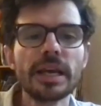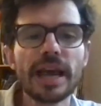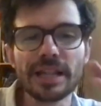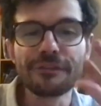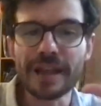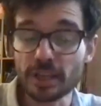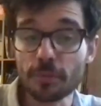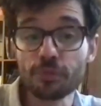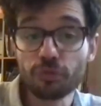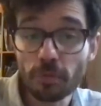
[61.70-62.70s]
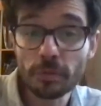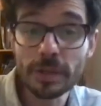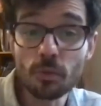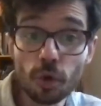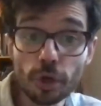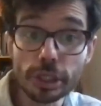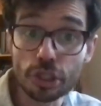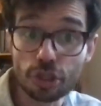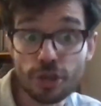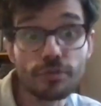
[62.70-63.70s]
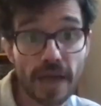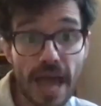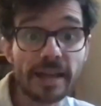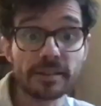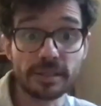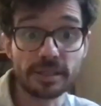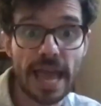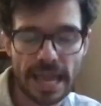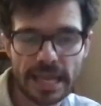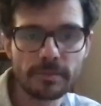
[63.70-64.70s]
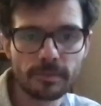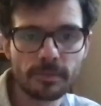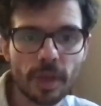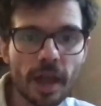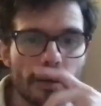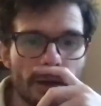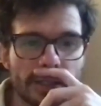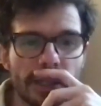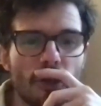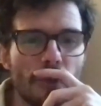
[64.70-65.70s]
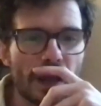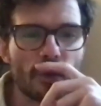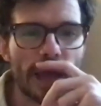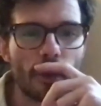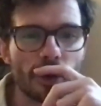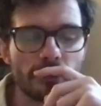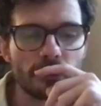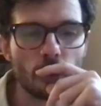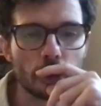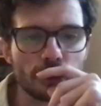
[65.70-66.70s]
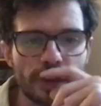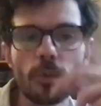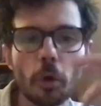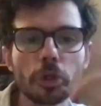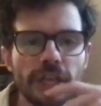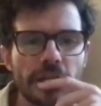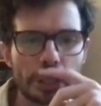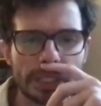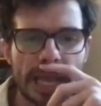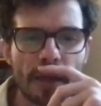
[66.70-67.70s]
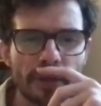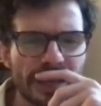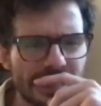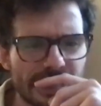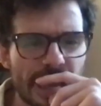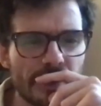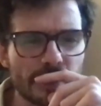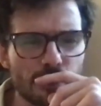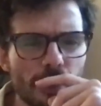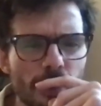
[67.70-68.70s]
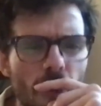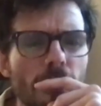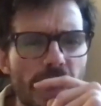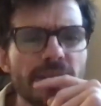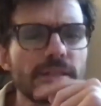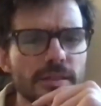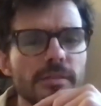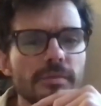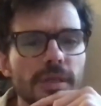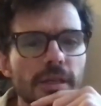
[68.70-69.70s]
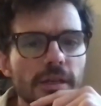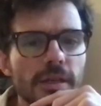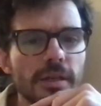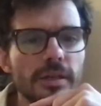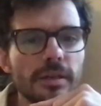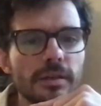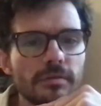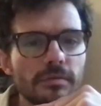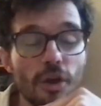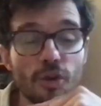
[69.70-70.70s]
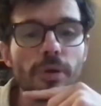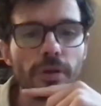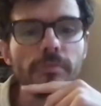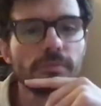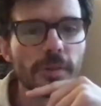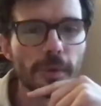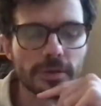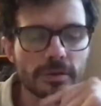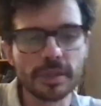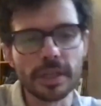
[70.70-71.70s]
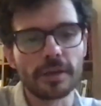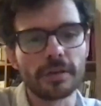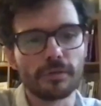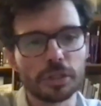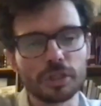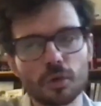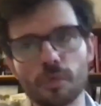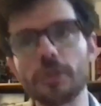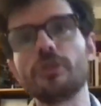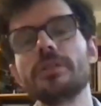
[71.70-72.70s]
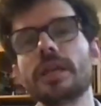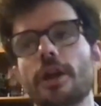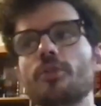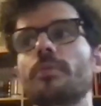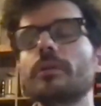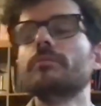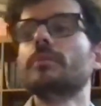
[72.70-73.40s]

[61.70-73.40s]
And in fact, I probably wouldn't do that today. As I look back on that one and rewatching it just now, I'm like, that's probably not the best open, the most, you know, original or interesting open.